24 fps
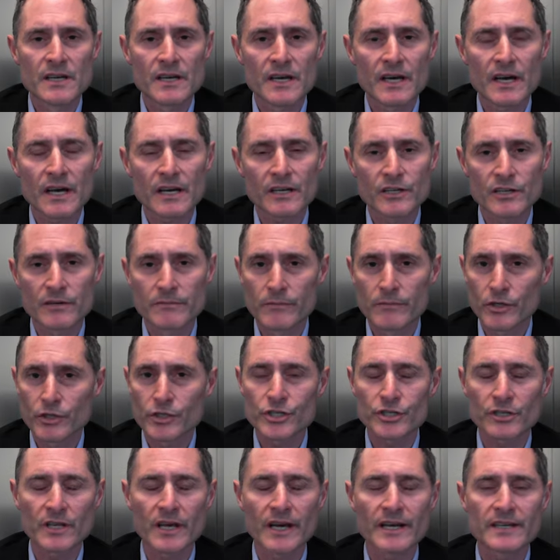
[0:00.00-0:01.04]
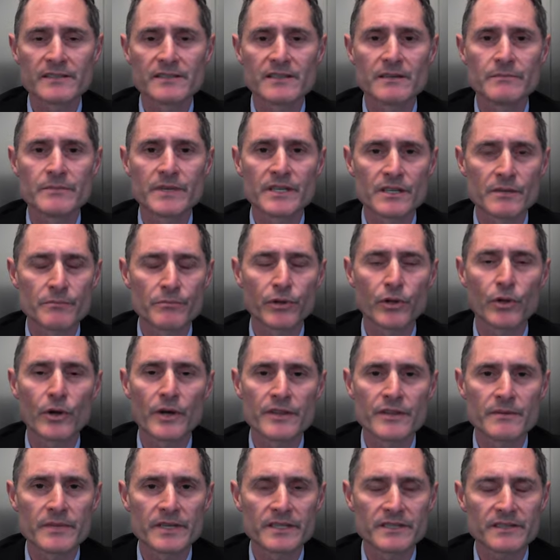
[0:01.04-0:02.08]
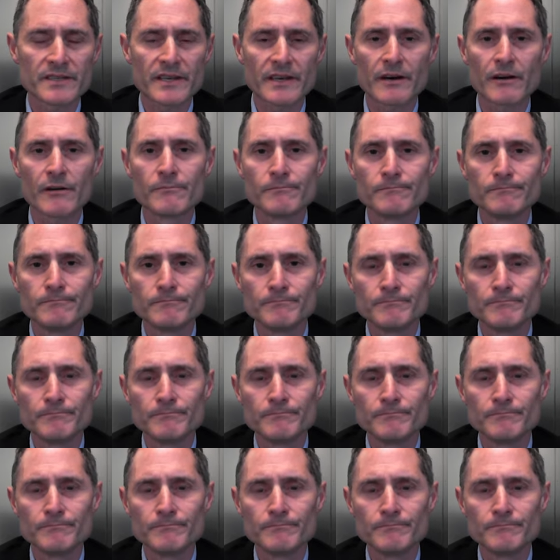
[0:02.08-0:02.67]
uh, commercialize them, and deploy them at scale.